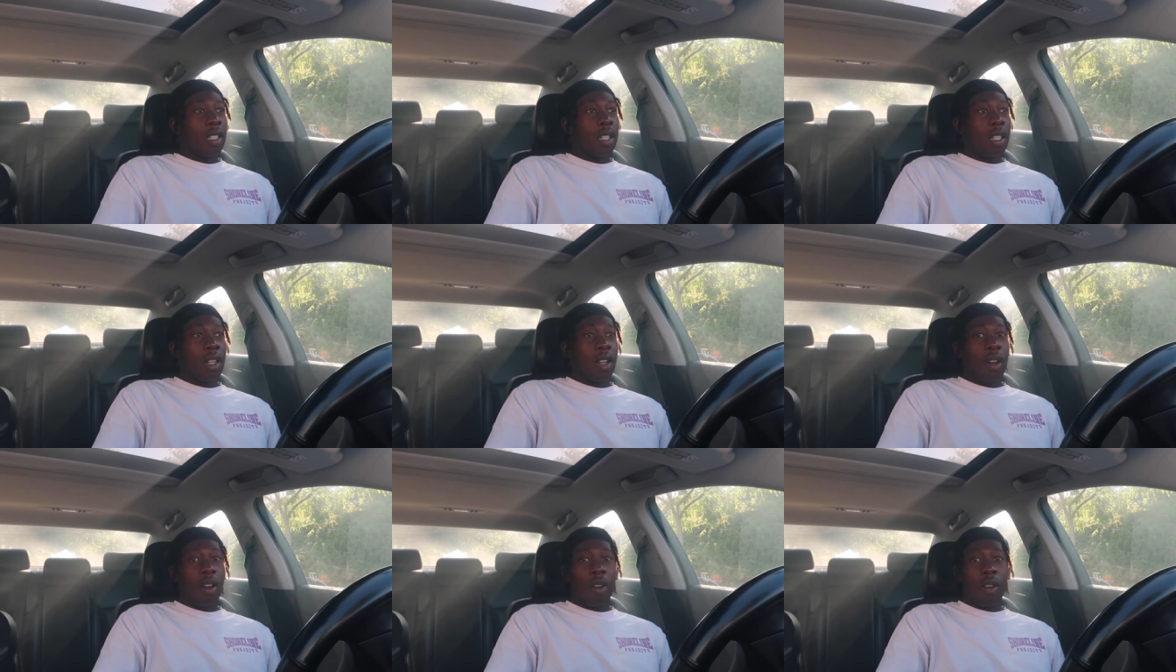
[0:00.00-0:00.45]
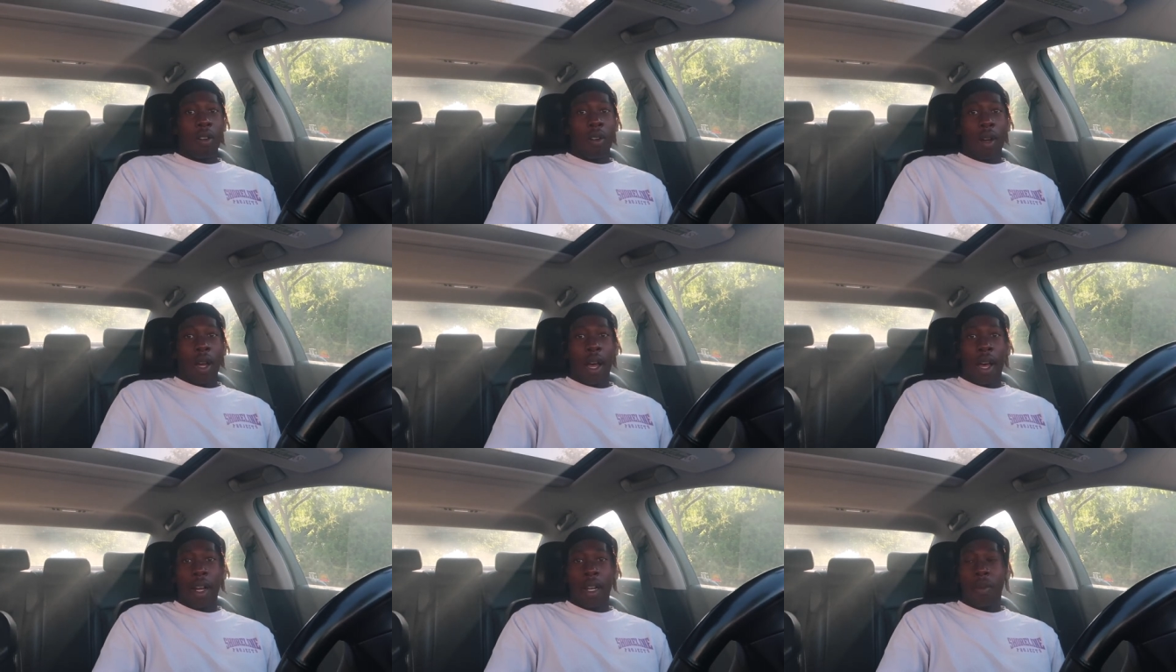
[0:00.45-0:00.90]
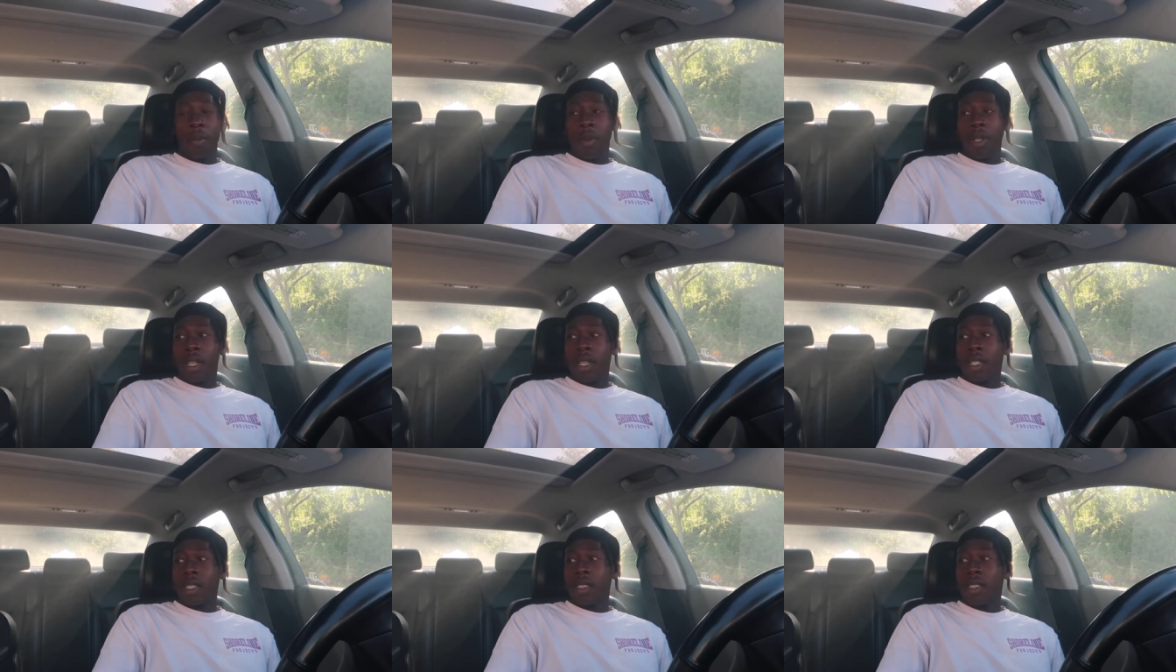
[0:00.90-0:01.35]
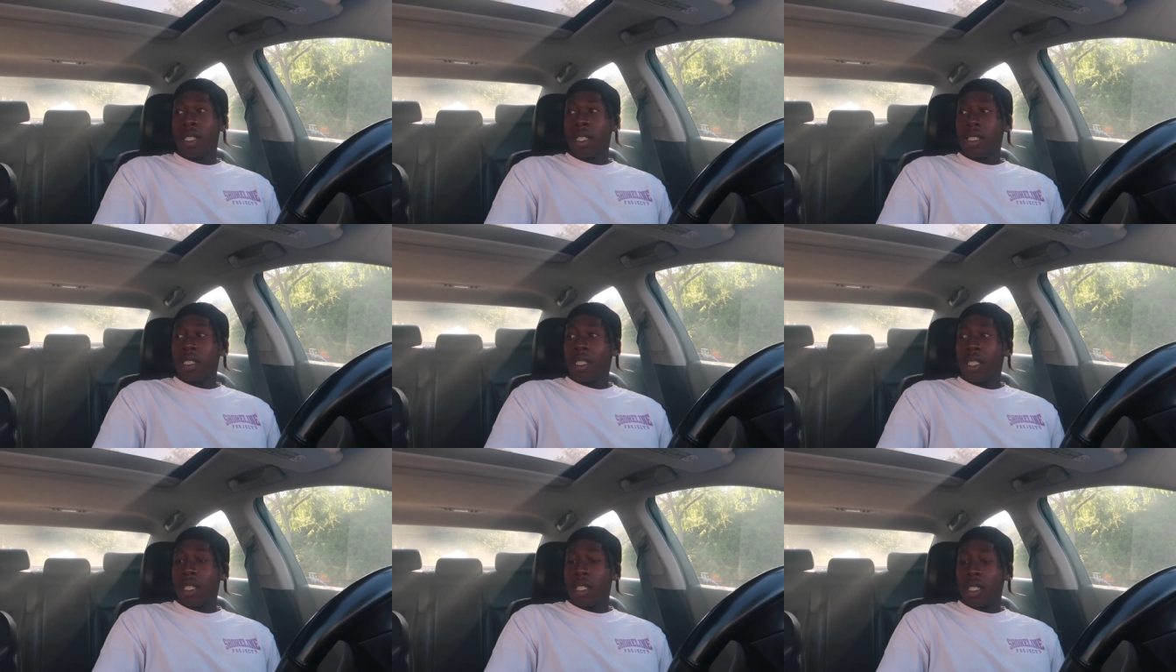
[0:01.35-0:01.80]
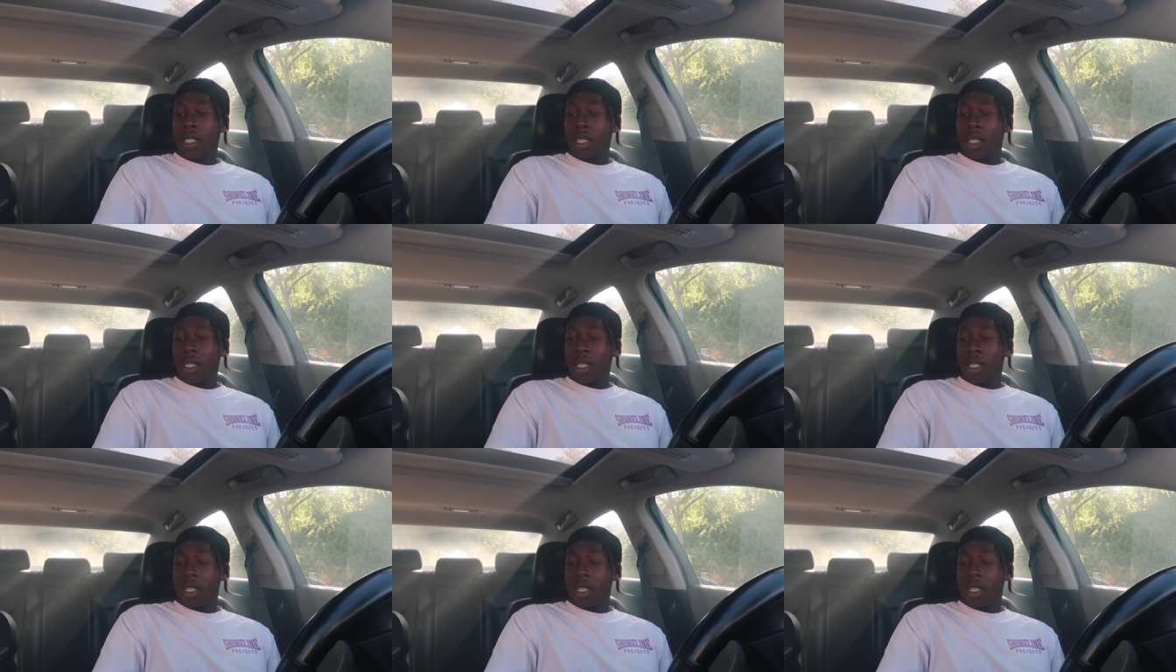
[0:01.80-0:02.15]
you know, how to be consistent.